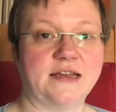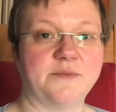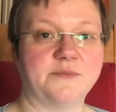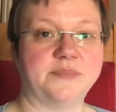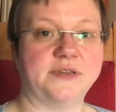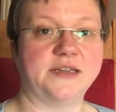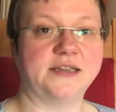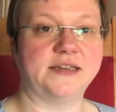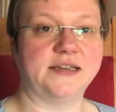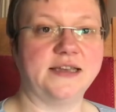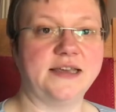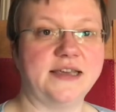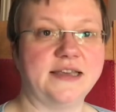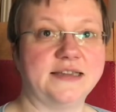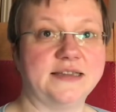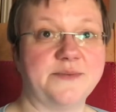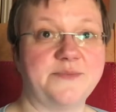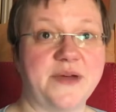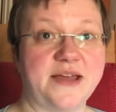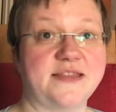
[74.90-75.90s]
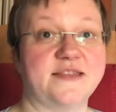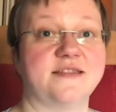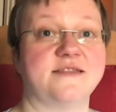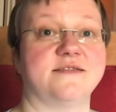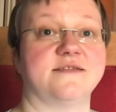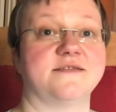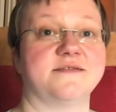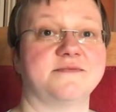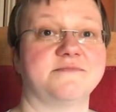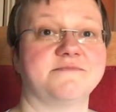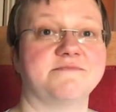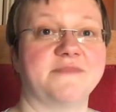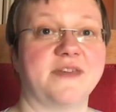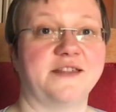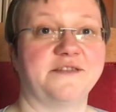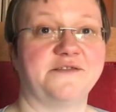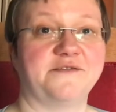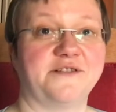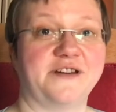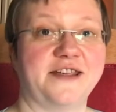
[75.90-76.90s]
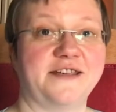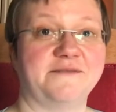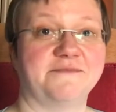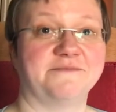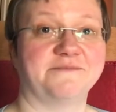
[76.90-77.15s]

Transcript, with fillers: completely independent and free.